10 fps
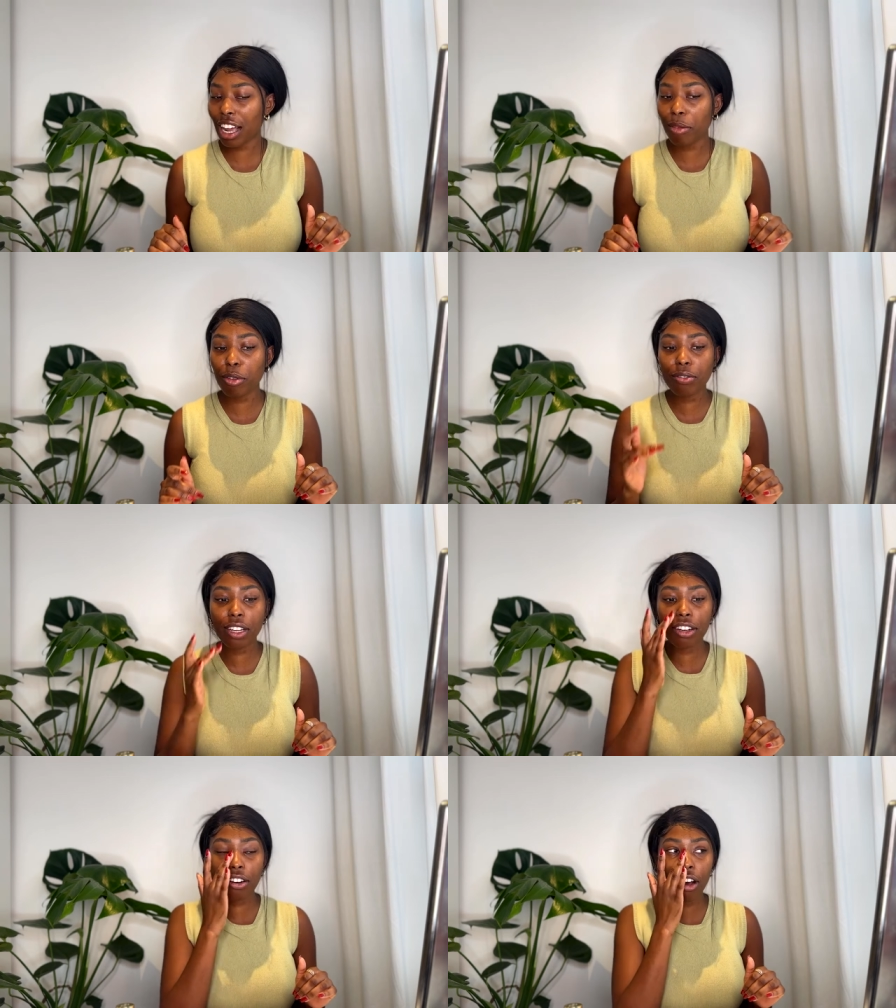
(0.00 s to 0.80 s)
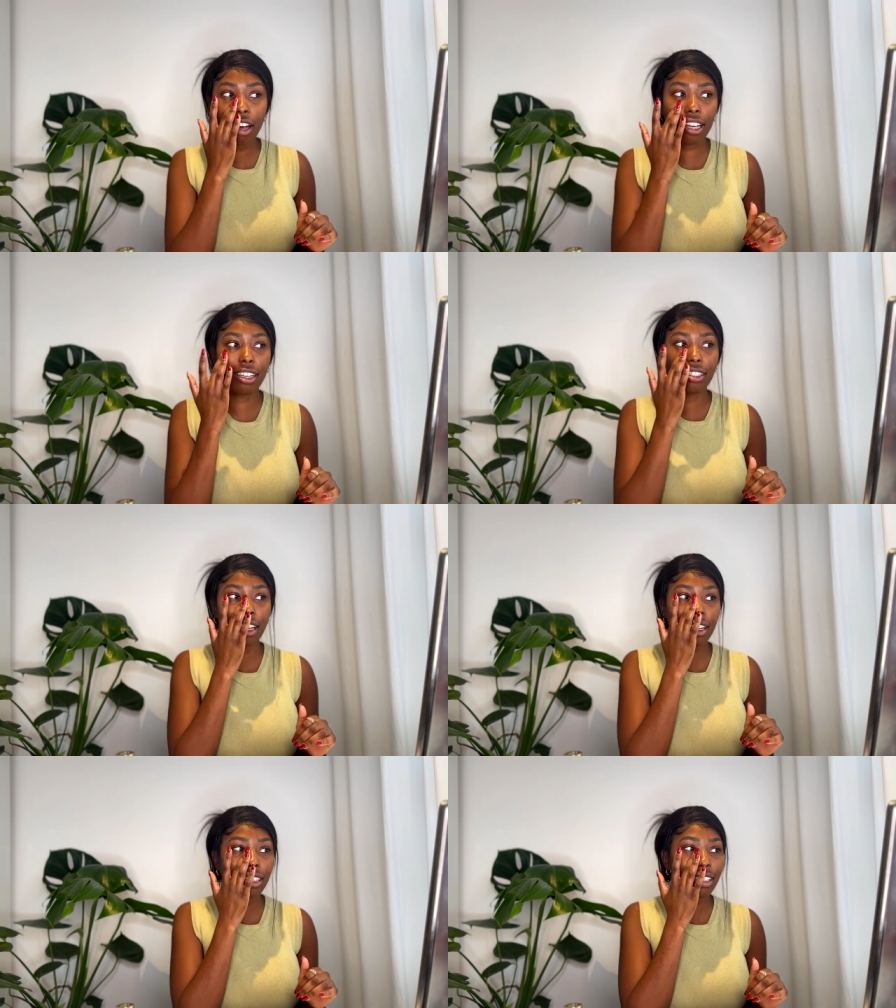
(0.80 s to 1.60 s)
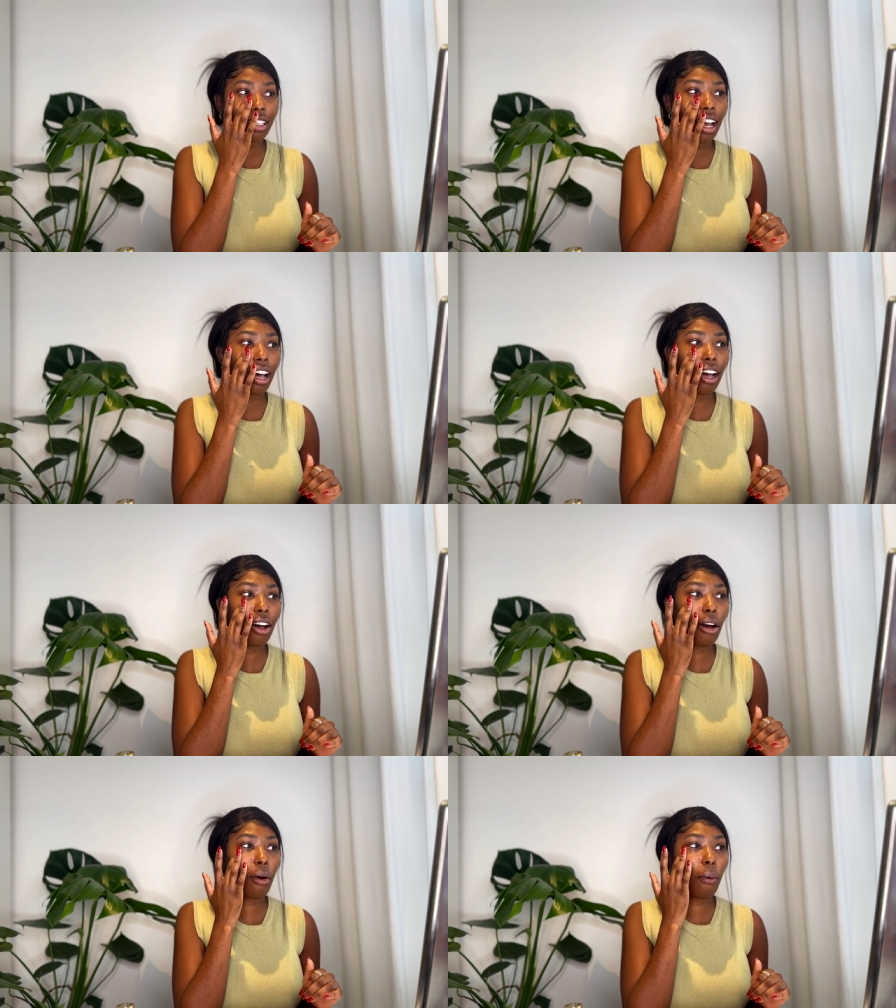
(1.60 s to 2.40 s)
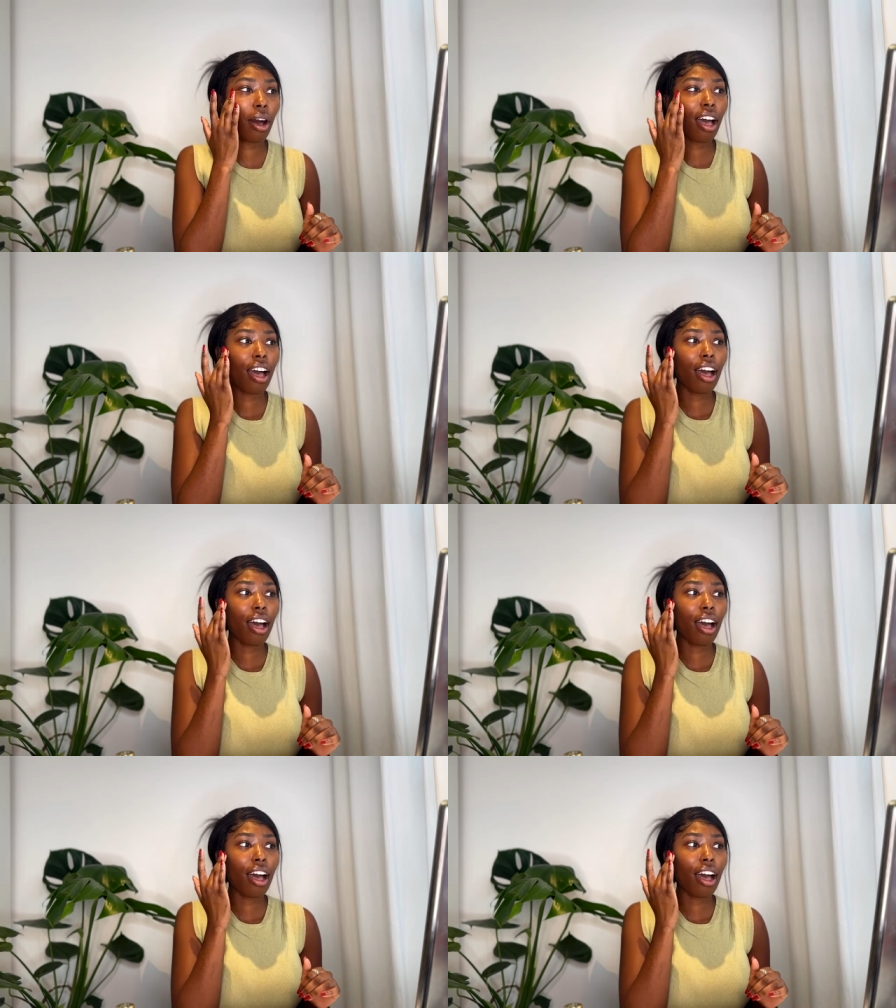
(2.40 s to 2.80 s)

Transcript: I moved here in August and it's now,